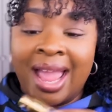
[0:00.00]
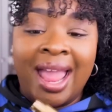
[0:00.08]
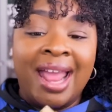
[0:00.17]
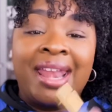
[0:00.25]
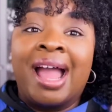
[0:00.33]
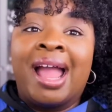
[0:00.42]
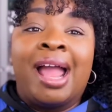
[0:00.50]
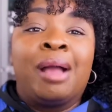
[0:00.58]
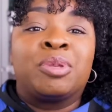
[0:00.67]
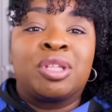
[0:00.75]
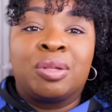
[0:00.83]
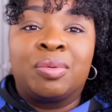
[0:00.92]
And I
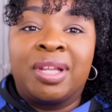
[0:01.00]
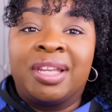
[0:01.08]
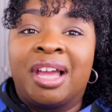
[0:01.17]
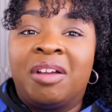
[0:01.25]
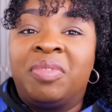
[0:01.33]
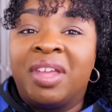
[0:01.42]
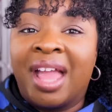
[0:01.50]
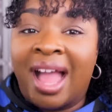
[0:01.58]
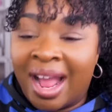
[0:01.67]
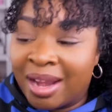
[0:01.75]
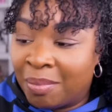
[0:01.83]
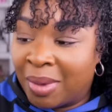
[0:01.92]
absolutely love the
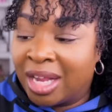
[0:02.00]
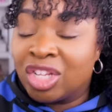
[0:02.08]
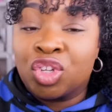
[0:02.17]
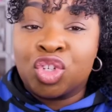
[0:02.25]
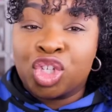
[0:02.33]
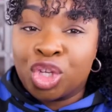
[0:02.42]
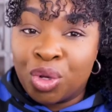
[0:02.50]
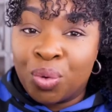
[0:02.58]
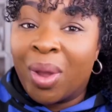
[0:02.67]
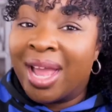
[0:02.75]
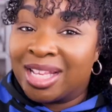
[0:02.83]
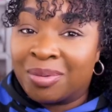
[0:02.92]
itemizer
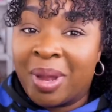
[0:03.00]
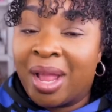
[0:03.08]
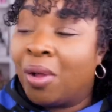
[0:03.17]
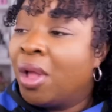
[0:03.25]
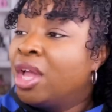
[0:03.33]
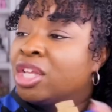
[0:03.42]
too as well.